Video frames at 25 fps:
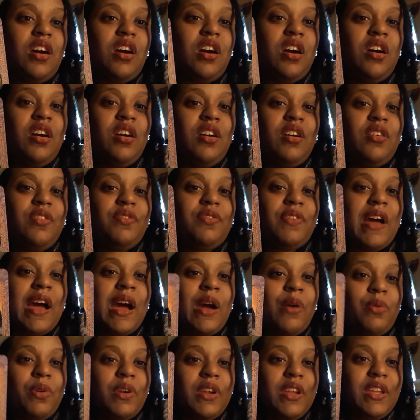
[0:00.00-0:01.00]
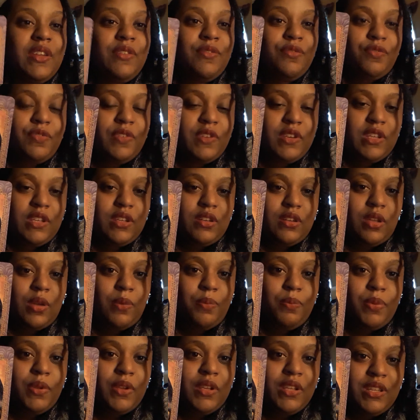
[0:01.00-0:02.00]
of our infinite
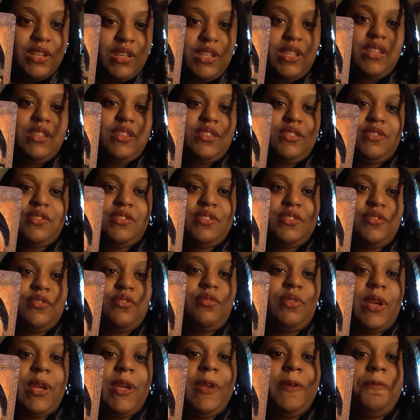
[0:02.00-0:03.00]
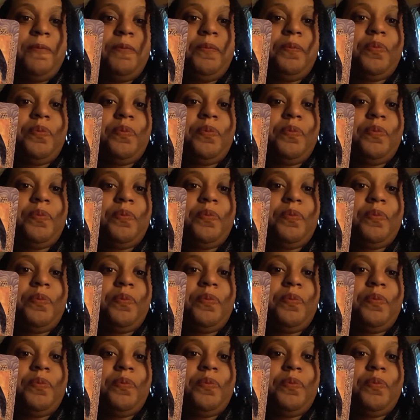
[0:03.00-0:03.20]
abilities, right?